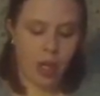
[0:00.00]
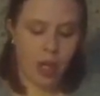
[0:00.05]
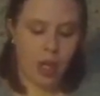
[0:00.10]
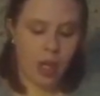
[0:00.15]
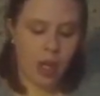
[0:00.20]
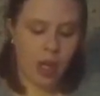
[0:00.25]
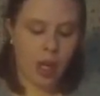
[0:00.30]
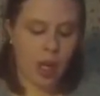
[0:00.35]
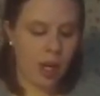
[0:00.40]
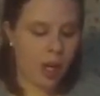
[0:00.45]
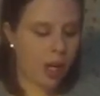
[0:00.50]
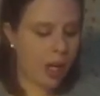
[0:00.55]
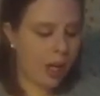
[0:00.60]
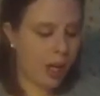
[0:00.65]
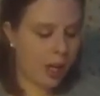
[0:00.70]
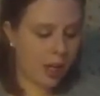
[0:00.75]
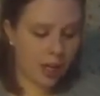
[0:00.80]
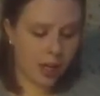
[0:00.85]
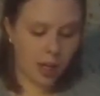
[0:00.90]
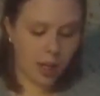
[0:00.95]

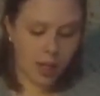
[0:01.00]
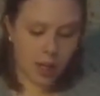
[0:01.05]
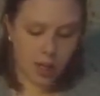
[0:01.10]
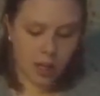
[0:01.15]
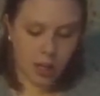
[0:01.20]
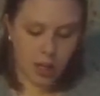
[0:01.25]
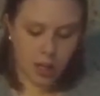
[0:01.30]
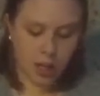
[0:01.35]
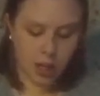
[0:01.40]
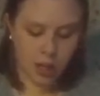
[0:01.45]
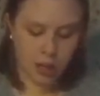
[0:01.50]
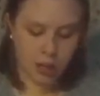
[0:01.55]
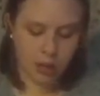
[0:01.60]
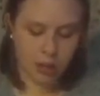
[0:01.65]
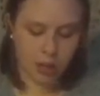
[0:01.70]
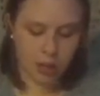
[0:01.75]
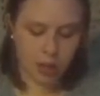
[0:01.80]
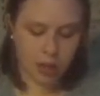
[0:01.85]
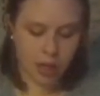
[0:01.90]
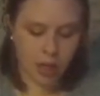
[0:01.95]
And
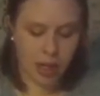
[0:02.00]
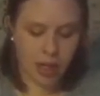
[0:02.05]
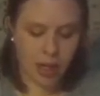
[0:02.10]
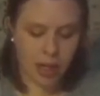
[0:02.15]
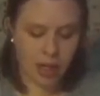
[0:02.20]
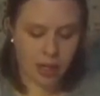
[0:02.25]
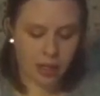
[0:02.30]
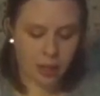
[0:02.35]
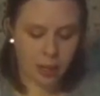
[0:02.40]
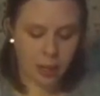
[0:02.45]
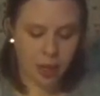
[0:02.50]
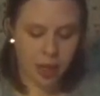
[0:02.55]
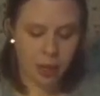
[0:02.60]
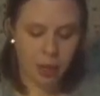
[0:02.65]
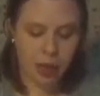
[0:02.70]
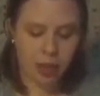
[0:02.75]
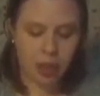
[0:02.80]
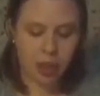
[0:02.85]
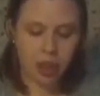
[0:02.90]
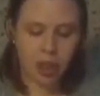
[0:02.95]
it is pretty
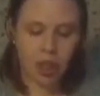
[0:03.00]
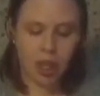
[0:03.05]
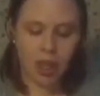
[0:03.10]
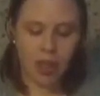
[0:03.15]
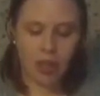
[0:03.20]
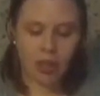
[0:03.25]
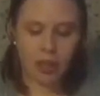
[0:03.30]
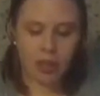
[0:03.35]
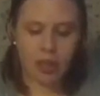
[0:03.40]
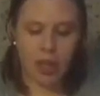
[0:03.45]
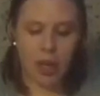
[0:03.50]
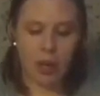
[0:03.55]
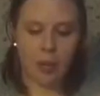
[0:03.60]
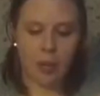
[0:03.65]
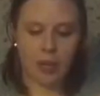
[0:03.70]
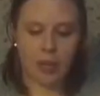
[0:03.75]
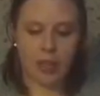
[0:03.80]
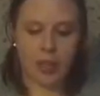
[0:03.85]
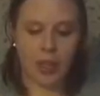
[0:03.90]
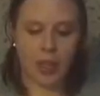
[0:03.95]
much staying the same
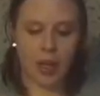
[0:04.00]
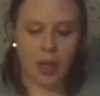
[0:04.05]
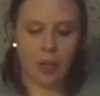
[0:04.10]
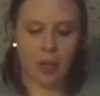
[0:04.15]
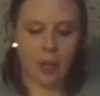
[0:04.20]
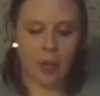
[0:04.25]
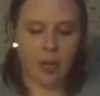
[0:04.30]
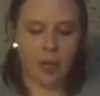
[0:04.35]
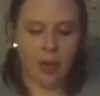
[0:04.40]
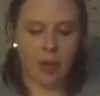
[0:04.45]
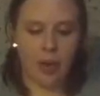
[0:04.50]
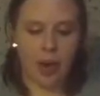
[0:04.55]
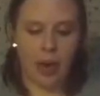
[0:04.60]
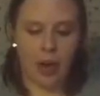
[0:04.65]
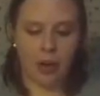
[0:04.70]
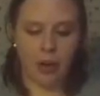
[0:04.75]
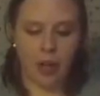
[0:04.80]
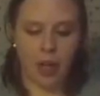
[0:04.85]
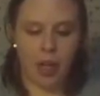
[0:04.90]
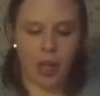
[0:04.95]
until I move it
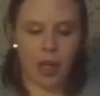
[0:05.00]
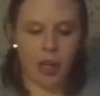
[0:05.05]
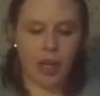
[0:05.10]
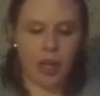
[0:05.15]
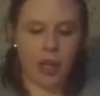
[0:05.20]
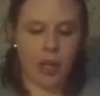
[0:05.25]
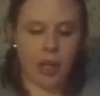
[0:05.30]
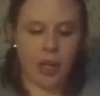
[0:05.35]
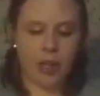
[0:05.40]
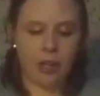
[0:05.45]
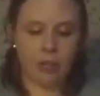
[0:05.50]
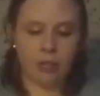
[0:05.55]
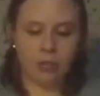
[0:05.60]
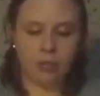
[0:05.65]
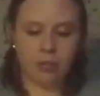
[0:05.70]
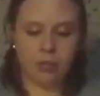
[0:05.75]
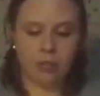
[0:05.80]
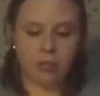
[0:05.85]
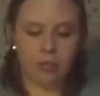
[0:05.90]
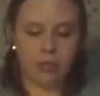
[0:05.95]
around. And then it
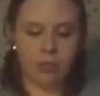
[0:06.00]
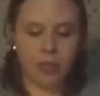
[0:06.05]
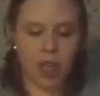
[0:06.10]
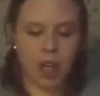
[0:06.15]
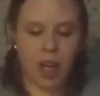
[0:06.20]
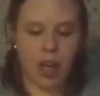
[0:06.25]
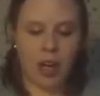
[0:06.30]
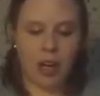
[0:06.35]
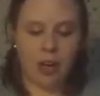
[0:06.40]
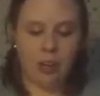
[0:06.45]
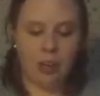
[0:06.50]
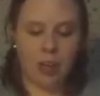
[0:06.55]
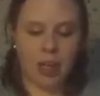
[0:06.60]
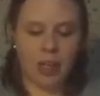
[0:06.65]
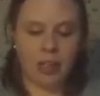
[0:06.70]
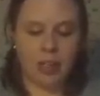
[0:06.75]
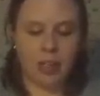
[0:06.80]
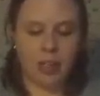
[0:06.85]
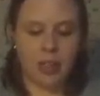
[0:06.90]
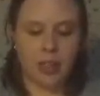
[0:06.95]
kind of
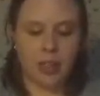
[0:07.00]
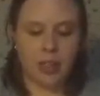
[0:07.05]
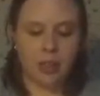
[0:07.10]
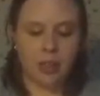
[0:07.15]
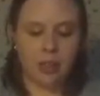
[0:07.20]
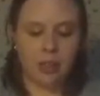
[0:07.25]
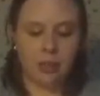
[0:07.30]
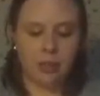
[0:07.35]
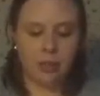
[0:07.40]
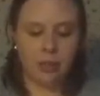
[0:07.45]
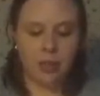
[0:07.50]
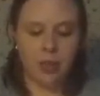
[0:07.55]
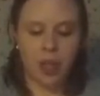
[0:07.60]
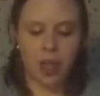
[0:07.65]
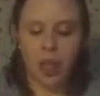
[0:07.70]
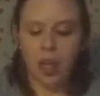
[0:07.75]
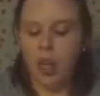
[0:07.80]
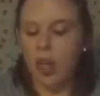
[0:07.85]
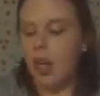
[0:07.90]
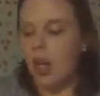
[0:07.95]
mixes.
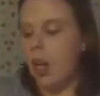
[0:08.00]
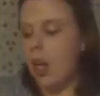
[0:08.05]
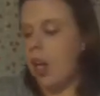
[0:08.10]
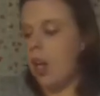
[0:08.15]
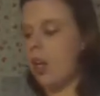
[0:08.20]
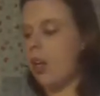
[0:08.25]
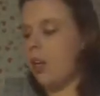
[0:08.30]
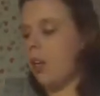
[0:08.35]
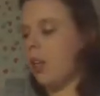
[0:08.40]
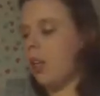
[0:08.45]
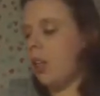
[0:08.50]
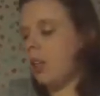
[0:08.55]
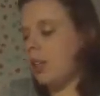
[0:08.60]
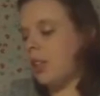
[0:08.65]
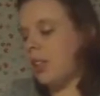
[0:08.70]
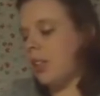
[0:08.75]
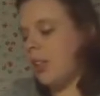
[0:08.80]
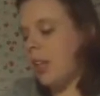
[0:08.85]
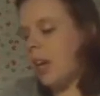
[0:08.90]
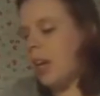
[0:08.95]
And during this
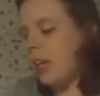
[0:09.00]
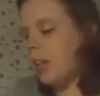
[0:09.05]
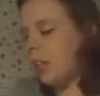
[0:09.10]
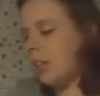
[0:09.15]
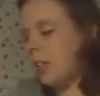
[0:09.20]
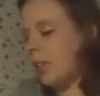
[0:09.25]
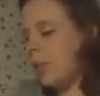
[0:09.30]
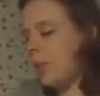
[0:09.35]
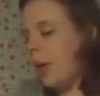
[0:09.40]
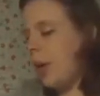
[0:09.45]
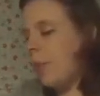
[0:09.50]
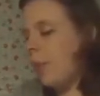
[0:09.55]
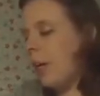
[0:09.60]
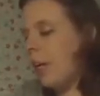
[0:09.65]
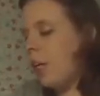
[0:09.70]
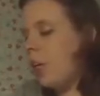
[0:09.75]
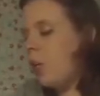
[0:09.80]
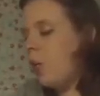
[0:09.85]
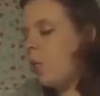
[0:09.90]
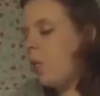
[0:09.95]
science experiment,
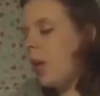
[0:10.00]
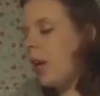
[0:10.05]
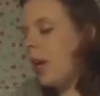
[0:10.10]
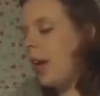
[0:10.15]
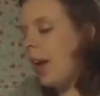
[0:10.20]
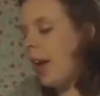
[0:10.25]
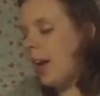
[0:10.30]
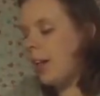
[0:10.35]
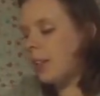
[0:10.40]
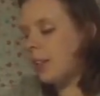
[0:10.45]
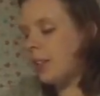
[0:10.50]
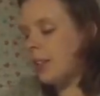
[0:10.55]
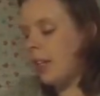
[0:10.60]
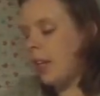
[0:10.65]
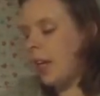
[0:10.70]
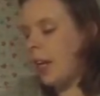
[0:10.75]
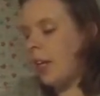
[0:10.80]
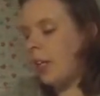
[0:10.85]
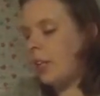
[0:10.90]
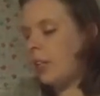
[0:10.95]
you want to ask the
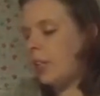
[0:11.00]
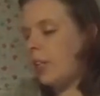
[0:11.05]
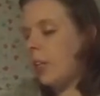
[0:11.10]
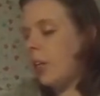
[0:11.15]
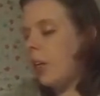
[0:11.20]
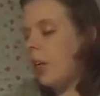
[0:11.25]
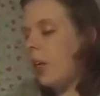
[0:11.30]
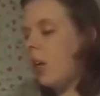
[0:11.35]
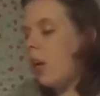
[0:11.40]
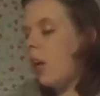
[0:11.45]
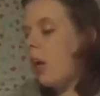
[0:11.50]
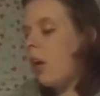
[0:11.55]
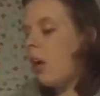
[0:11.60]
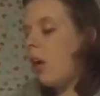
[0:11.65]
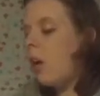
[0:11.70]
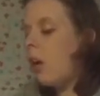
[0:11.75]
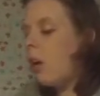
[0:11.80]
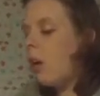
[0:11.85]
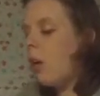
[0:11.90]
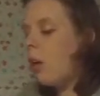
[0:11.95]
kids
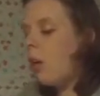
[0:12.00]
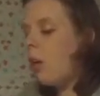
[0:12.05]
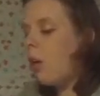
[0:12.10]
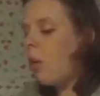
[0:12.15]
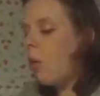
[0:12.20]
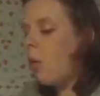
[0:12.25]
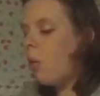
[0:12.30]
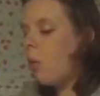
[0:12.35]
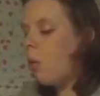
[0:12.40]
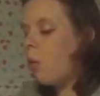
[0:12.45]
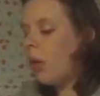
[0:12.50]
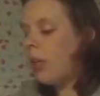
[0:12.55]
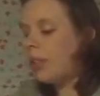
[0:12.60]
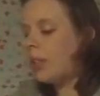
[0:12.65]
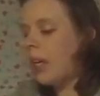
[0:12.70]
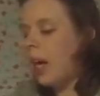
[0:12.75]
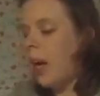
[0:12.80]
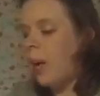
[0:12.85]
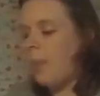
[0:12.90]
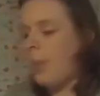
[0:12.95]

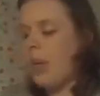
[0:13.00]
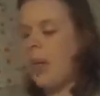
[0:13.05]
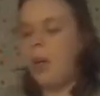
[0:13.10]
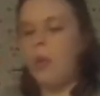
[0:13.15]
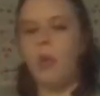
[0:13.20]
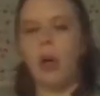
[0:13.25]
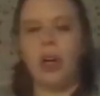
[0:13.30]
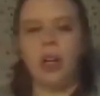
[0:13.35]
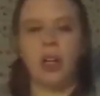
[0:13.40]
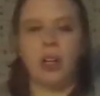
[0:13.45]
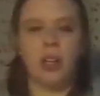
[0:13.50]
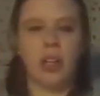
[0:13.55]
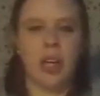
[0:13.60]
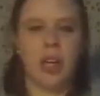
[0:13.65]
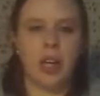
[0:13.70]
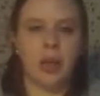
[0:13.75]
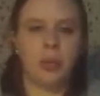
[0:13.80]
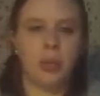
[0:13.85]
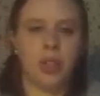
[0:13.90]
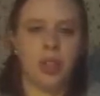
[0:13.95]
what's happening, what are
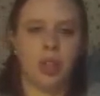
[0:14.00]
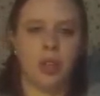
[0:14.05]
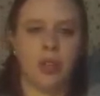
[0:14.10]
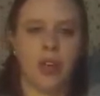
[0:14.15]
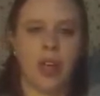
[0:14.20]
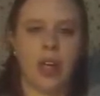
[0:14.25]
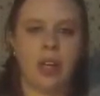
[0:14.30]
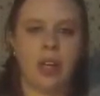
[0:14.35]
they observing.